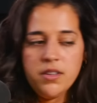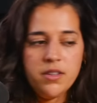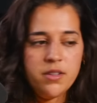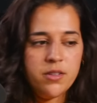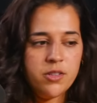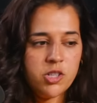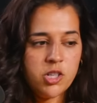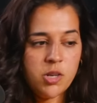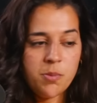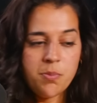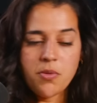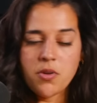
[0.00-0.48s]

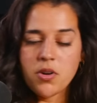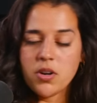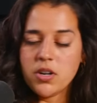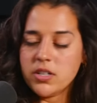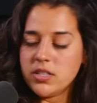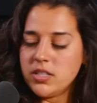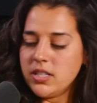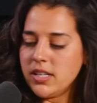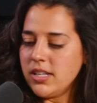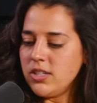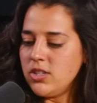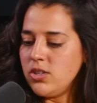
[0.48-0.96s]
Support,
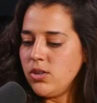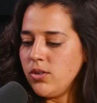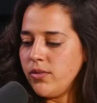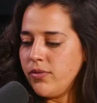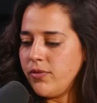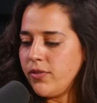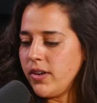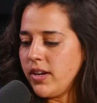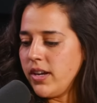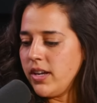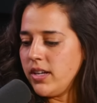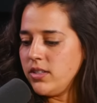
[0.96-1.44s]
send to a
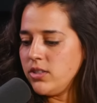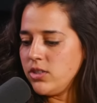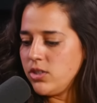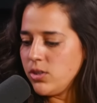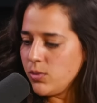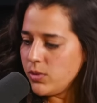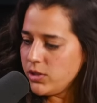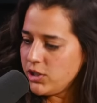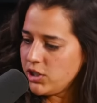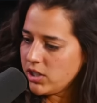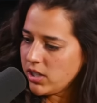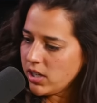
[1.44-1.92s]
friend, do
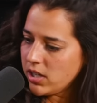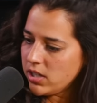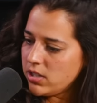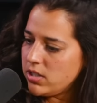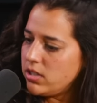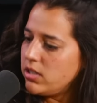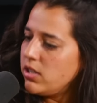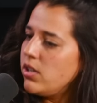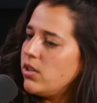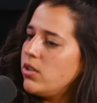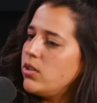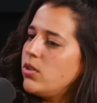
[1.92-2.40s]
what you gotta
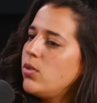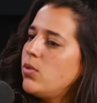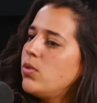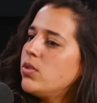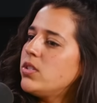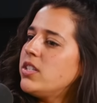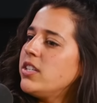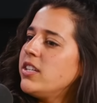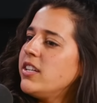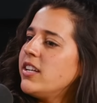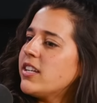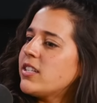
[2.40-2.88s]
do. We'll
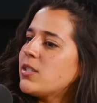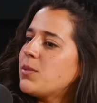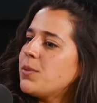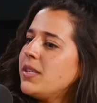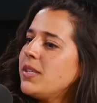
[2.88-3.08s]
see you next